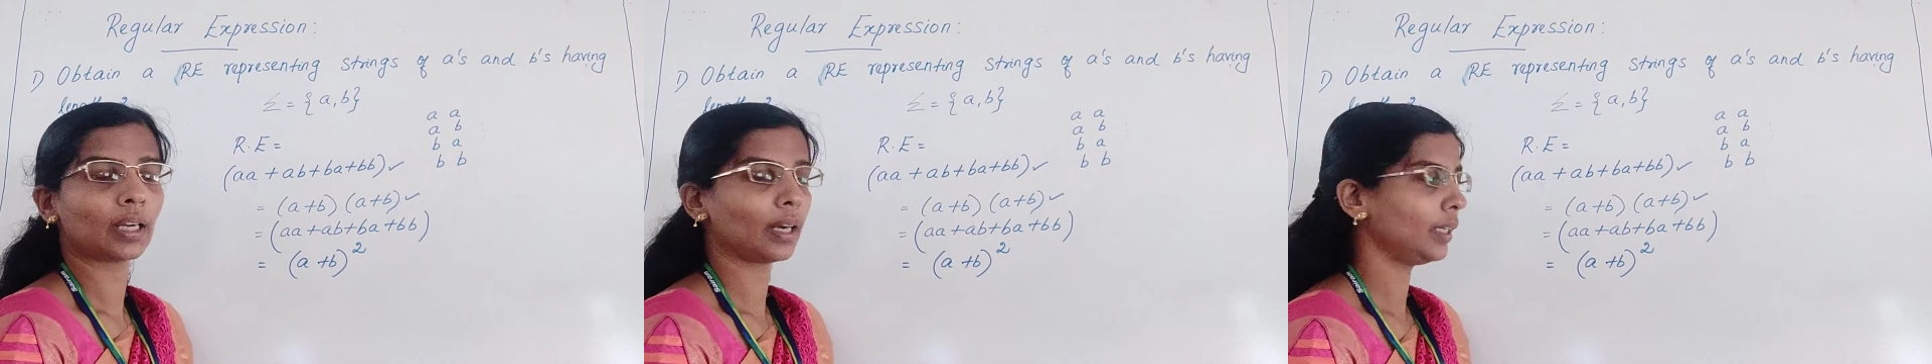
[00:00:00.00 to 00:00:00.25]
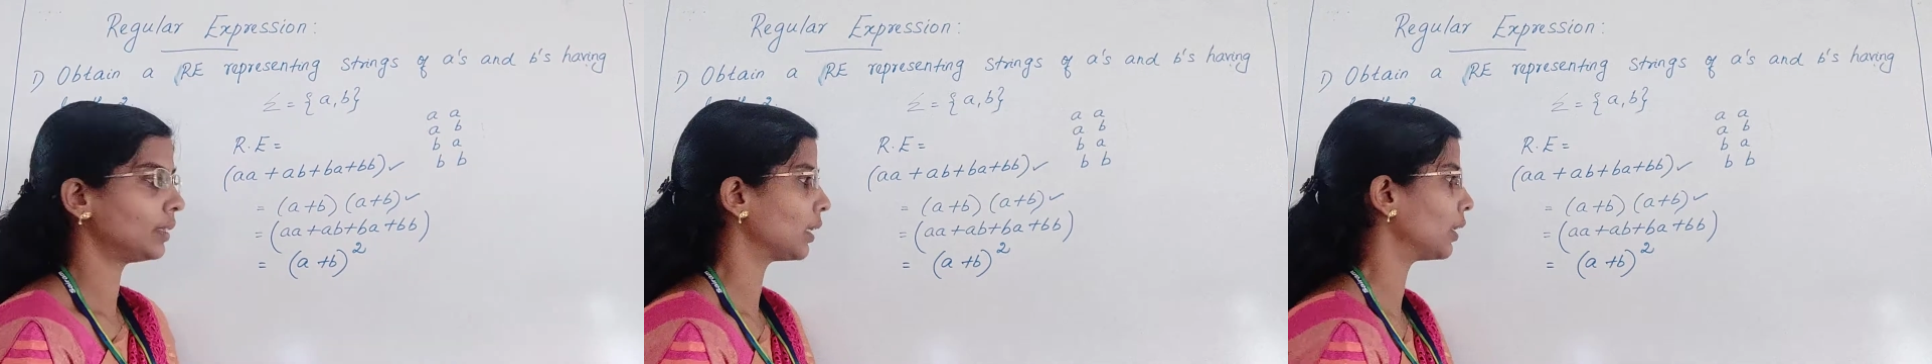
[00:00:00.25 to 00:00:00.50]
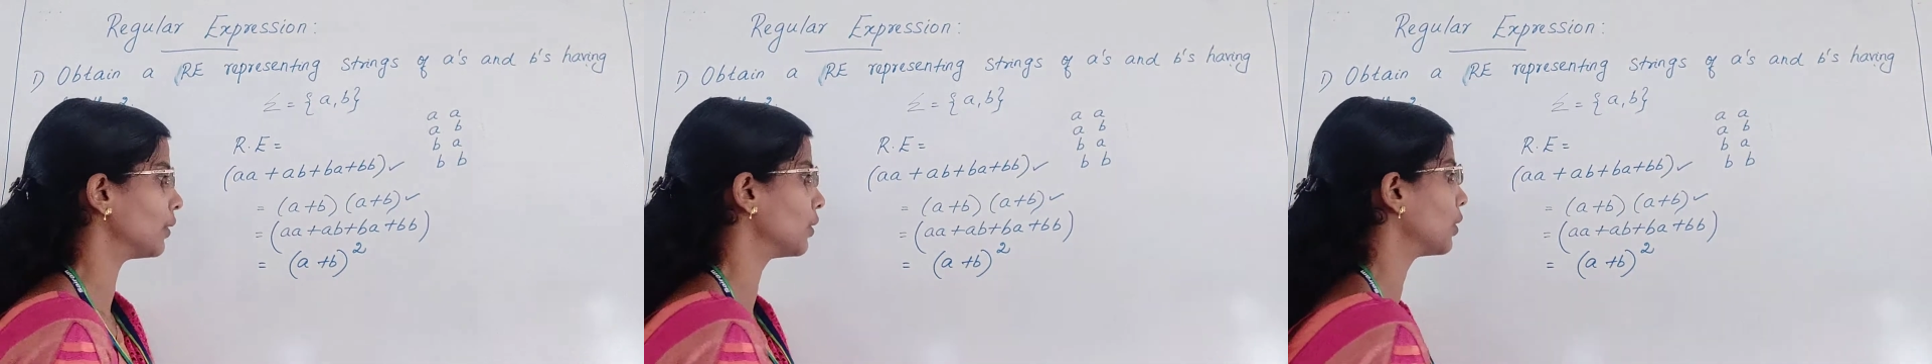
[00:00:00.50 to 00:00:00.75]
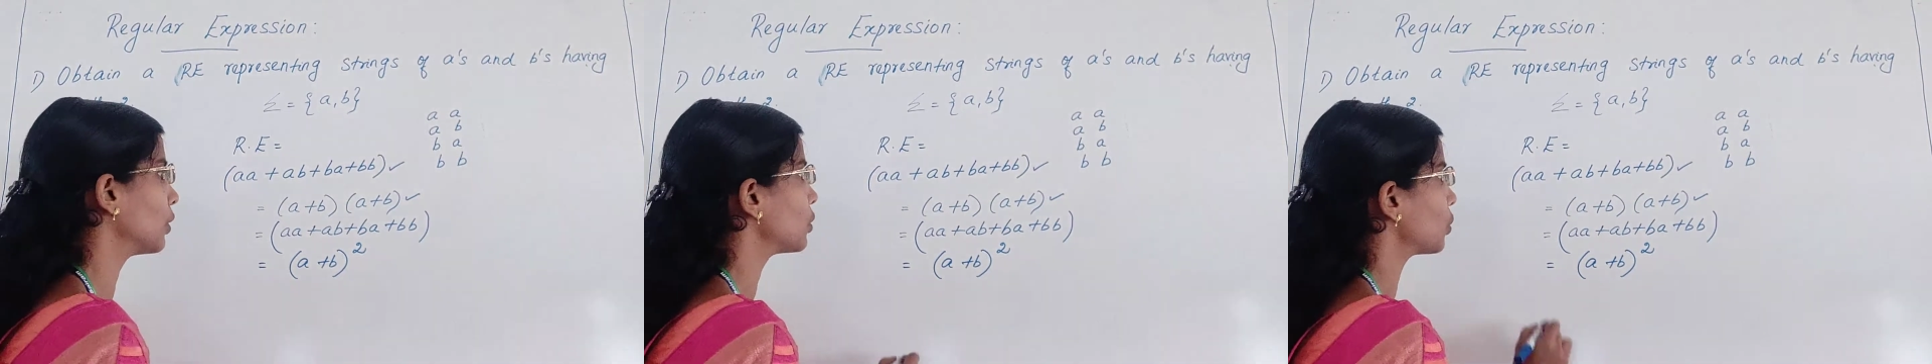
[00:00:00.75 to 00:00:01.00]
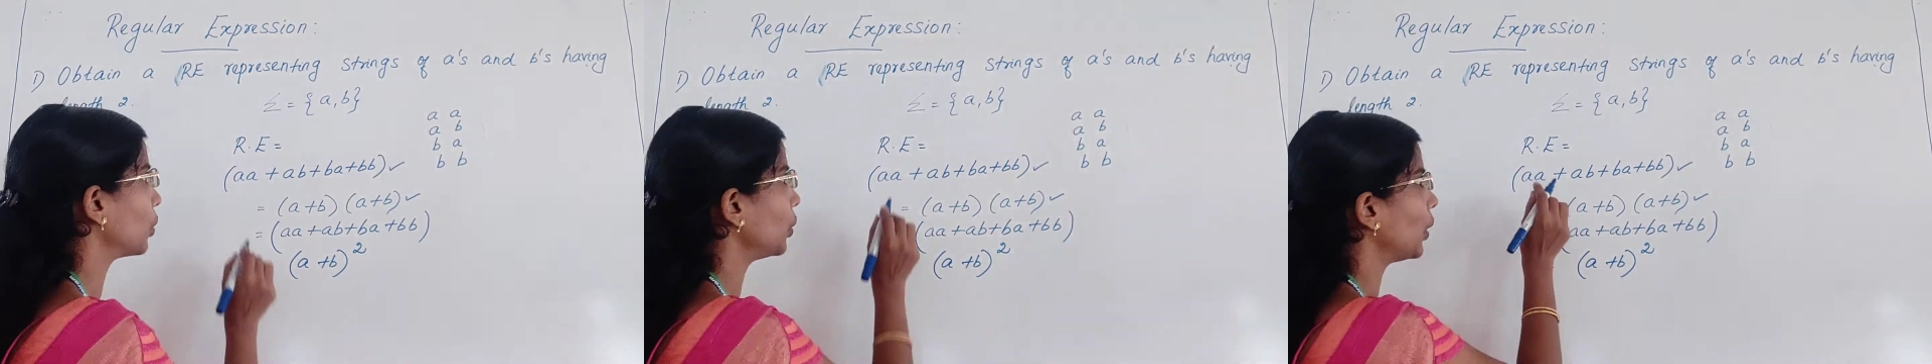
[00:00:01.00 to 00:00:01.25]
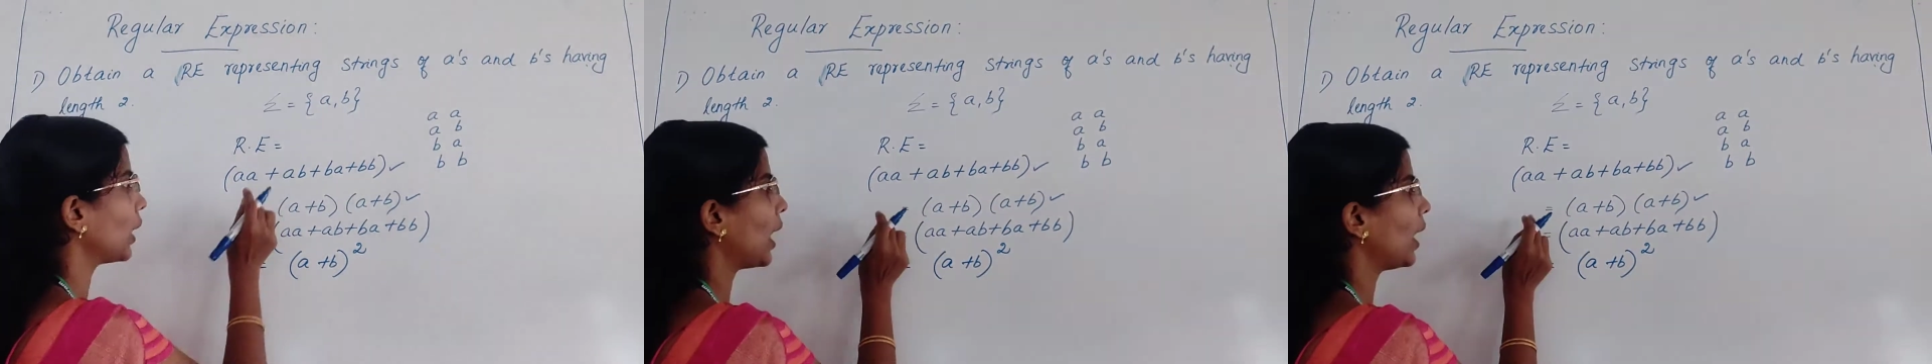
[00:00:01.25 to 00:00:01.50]
Right? So,
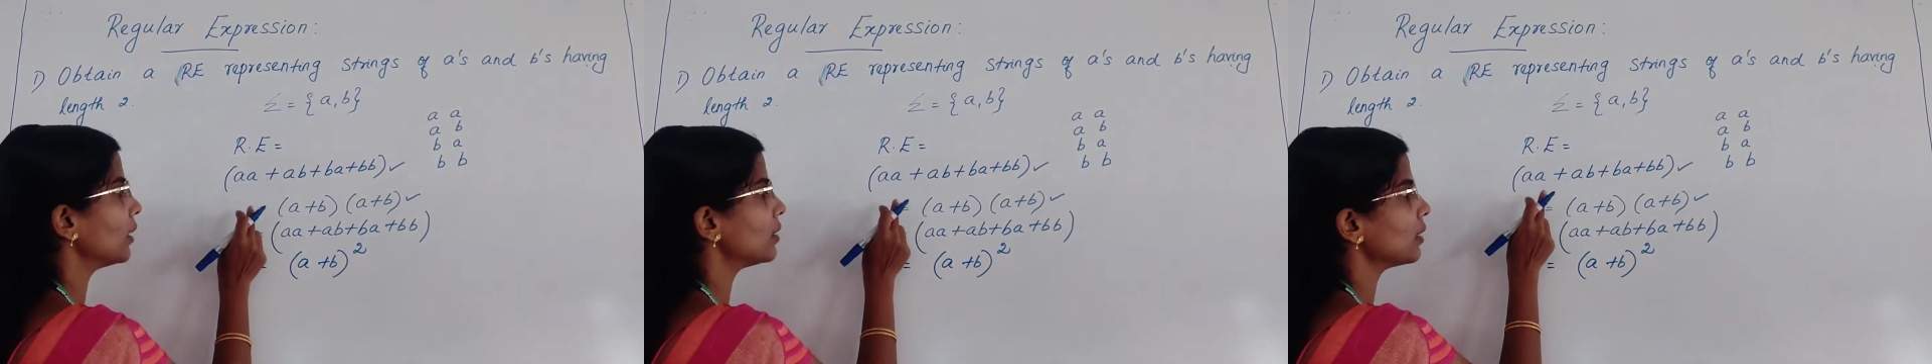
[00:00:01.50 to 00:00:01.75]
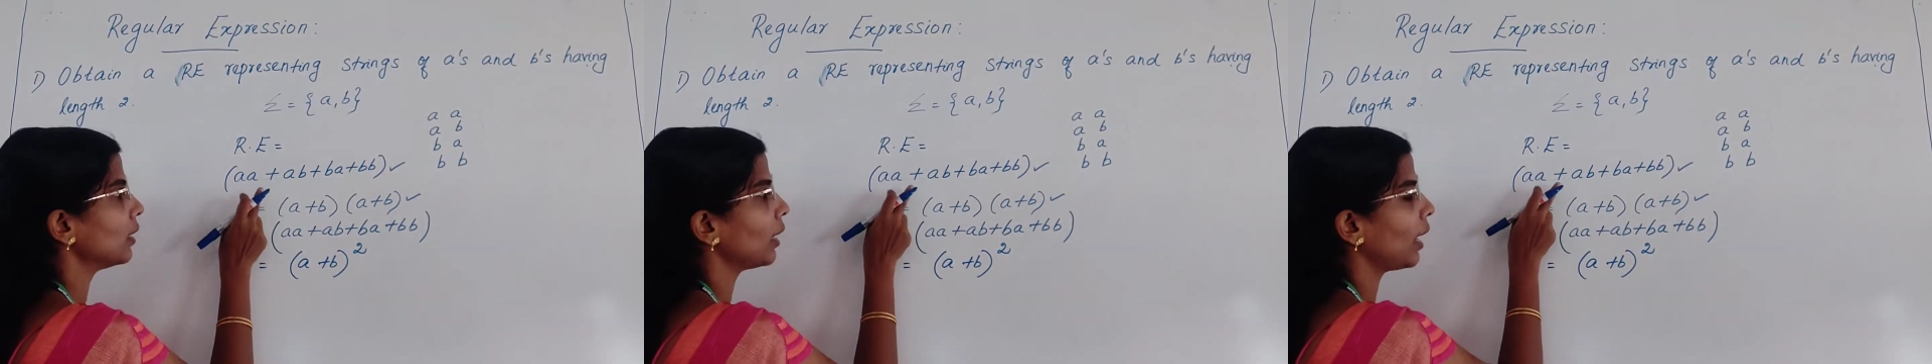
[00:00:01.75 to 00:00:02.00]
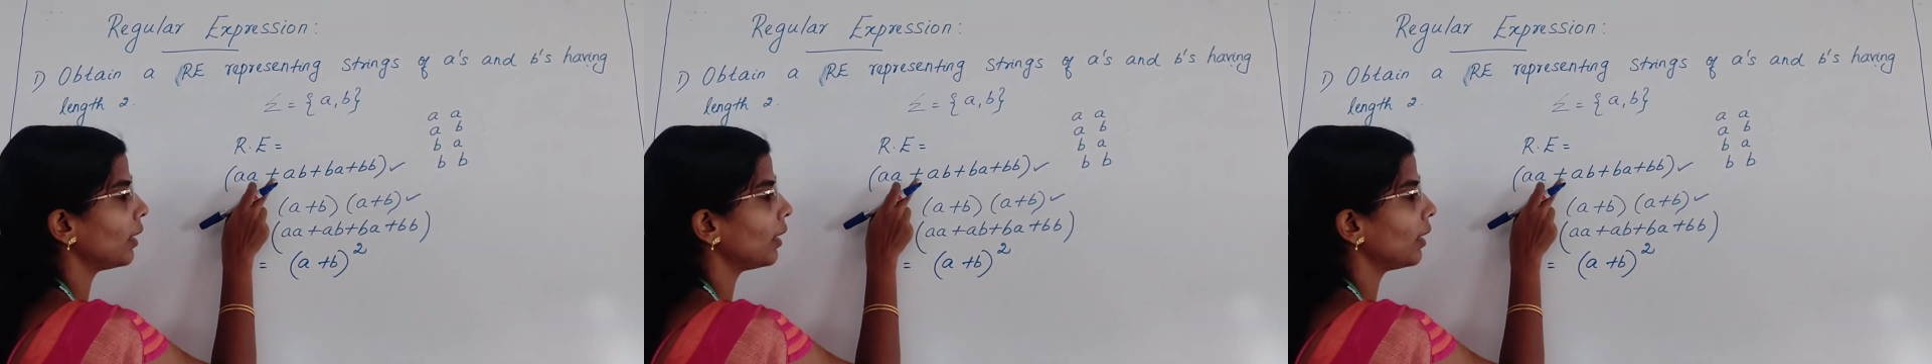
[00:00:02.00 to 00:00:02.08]
your answer